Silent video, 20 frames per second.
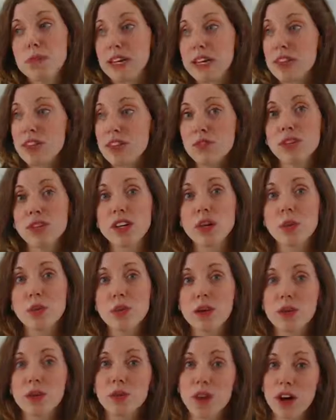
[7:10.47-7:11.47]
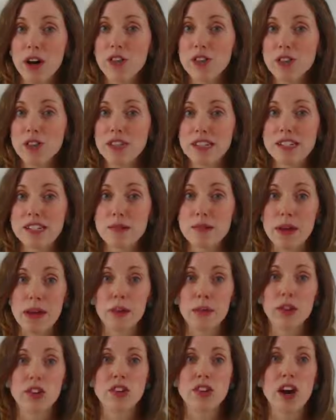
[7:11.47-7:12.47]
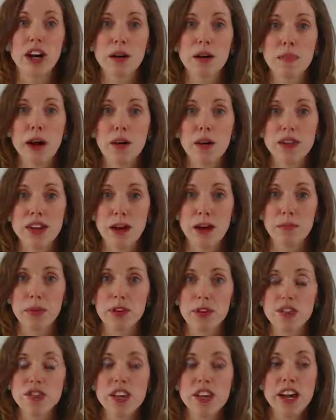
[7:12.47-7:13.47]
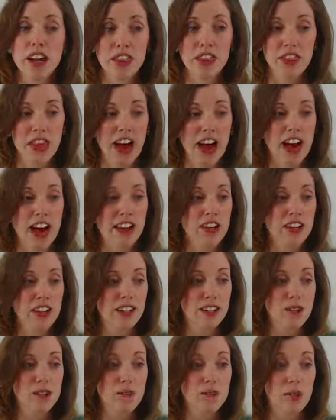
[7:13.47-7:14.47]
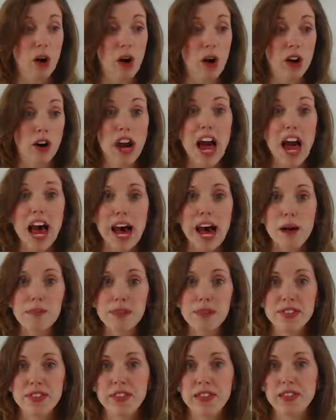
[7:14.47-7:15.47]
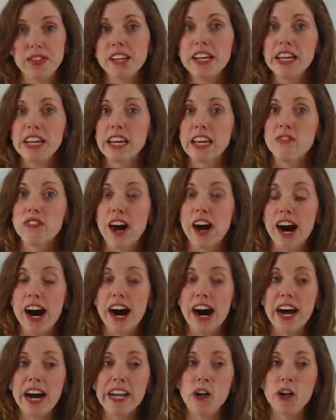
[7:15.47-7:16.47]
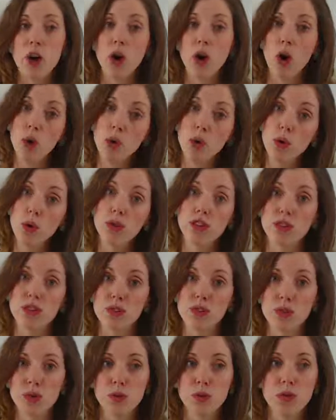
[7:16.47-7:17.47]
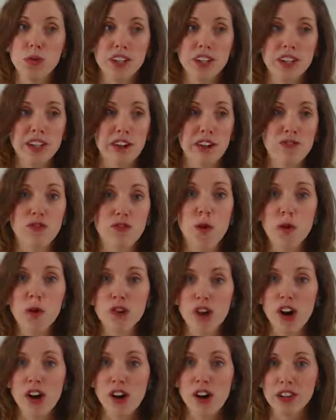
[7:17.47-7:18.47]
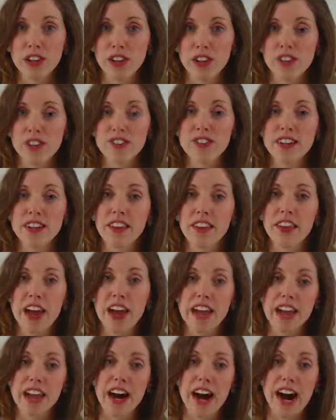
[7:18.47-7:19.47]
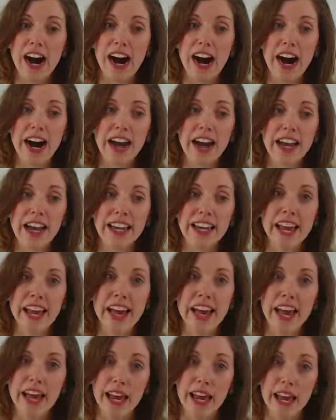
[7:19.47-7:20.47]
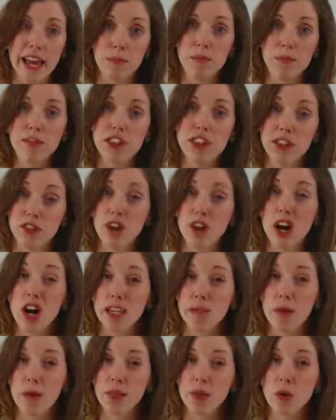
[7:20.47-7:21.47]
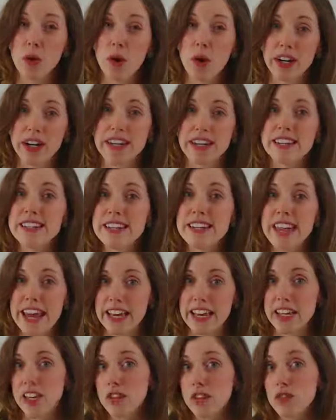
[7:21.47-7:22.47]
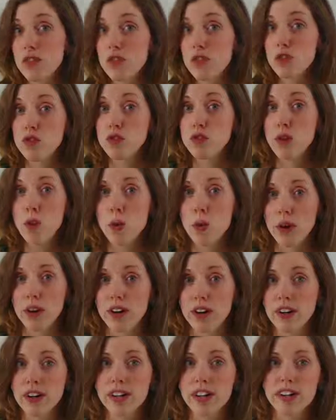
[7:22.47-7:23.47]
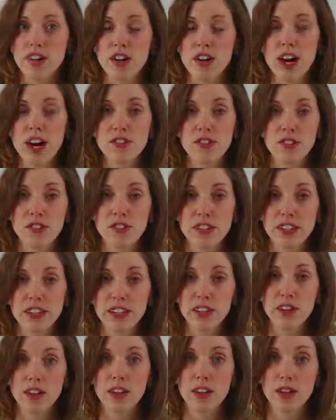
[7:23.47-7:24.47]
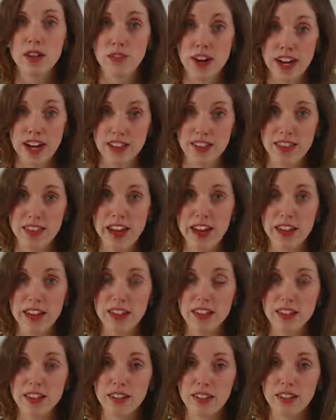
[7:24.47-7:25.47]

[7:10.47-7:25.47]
in the real world, we also need to be able to talk about numbers that are absent. If I owe you $4, then I am talking about the quantity -4, not just the fact that